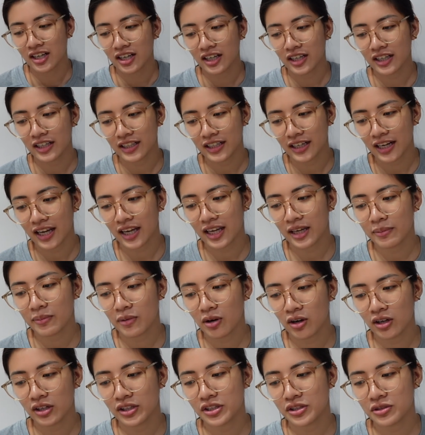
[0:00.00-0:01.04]
Her name
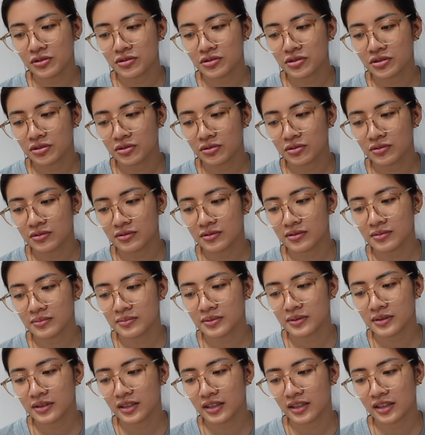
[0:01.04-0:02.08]
on
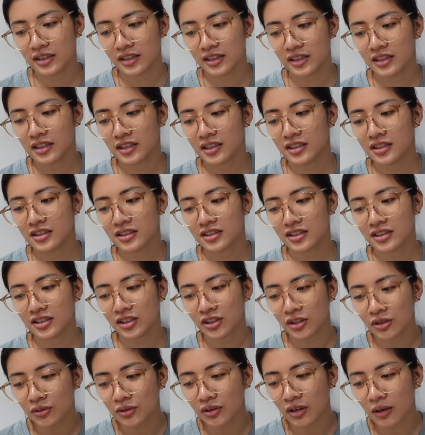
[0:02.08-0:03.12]
YouTube is
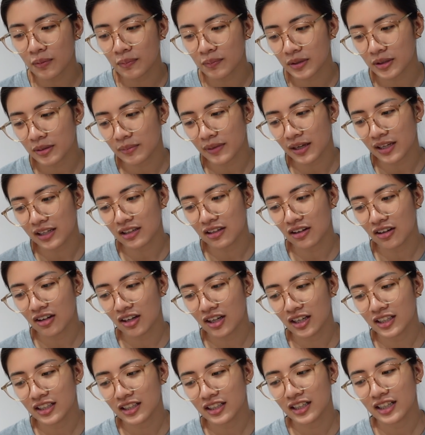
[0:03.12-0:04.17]
Cucumber
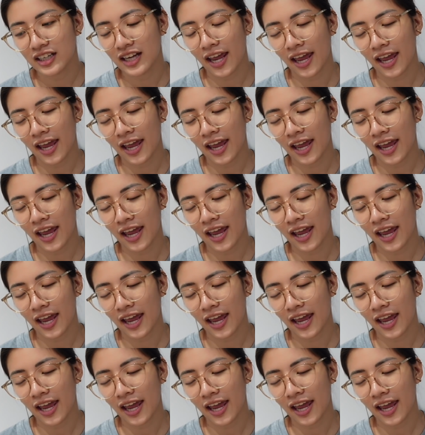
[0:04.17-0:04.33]
Melon,